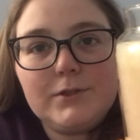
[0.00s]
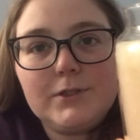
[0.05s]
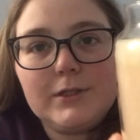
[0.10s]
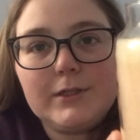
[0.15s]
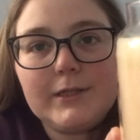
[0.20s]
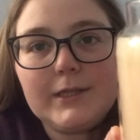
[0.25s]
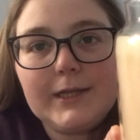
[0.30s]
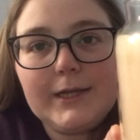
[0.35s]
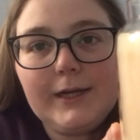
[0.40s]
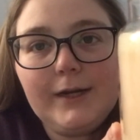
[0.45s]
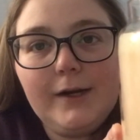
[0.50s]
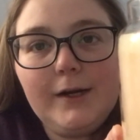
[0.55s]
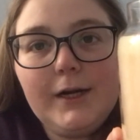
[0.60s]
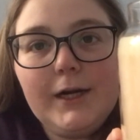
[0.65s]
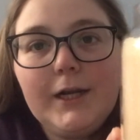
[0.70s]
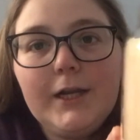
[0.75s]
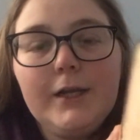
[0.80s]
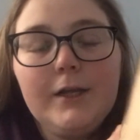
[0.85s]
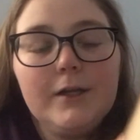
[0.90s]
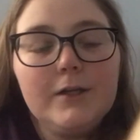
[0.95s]
to there.
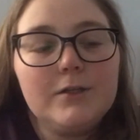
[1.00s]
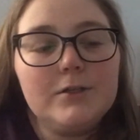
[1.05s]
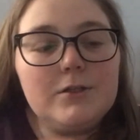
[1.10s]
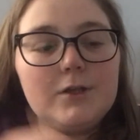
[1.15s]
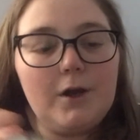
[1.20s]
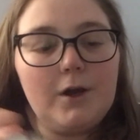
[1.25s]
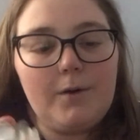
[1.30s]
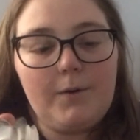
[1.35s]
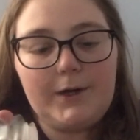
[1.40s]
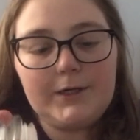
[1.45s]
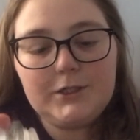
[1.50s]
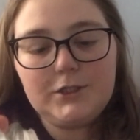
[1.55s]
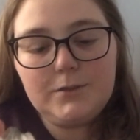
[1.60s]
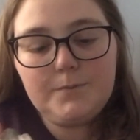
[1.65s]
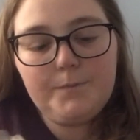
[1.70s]
So I just